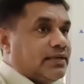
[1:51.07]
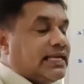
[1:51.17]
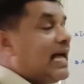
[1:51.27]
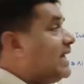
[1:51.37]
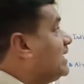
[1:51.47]

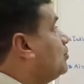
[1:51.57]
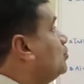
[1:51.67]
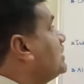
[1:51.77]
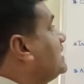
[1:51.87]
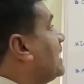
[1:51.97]
carry
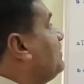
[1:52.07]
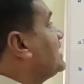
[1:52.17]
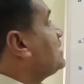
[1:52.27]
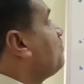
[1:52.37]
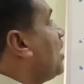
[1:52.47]
goods and
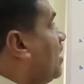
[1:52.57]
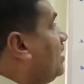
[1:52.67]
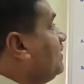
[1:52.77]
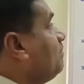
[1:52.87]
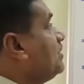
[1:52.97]
services
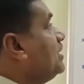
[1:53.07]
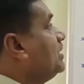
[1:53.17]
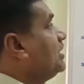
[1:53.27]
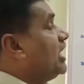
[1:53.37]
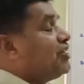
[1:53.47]
for
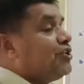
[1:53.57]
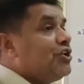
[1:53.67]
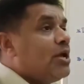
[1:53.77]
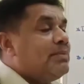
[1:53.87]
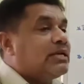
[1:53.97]

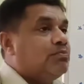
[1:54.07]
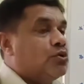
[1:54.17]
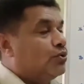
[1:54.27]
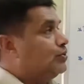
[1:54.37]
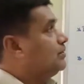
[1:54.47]
economic
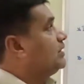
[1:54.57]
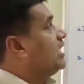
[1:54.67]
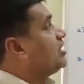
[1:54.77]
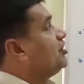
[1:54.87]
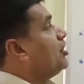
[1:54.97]
mode
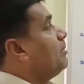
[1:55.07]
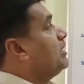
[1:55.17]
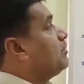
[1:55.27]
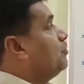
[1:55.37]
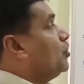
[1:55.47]

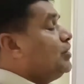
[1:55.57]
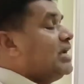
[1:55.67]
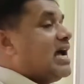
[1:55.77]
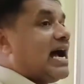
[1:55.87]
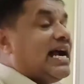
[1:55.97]

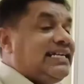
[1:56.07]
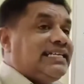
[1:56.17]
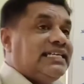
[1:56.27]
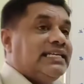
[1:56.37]
and